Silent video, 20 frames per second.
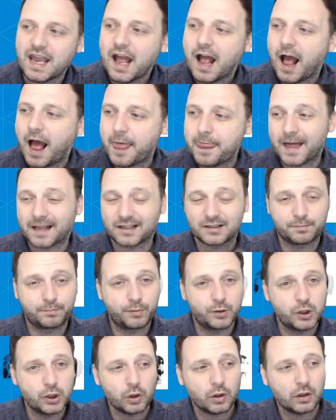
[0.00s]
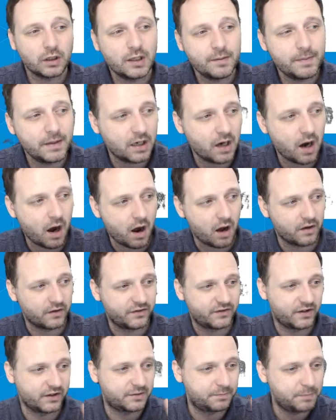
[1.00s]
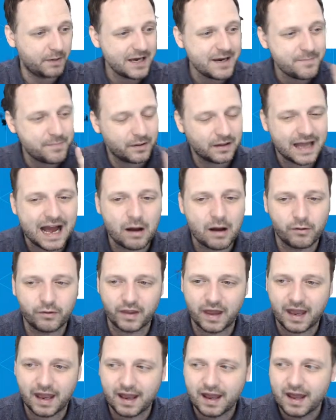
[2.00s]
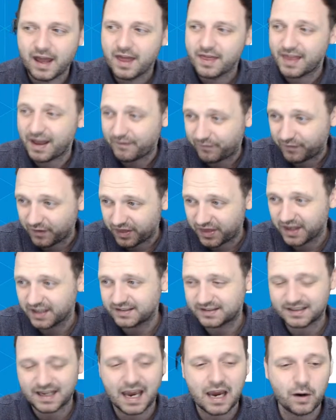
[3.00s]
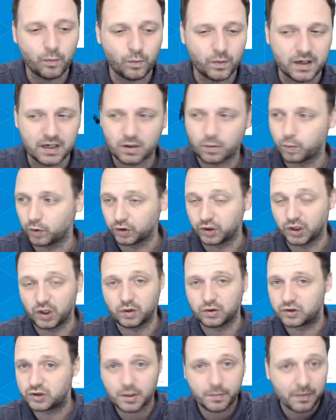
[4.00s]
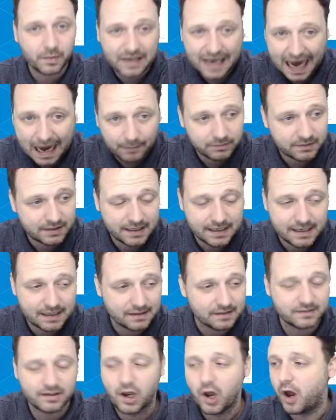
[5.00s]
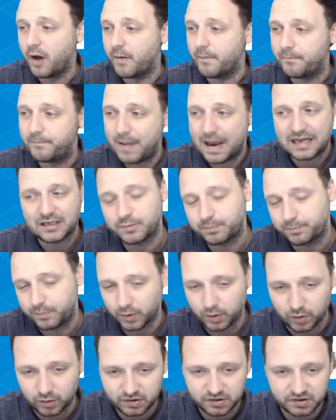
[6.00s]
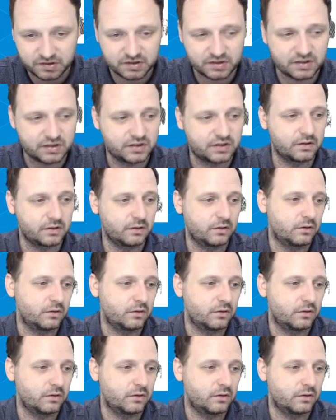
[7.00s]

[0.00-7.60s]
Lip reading: and that's purely because there's people out there that for this game week will use triple captains and bench boosts,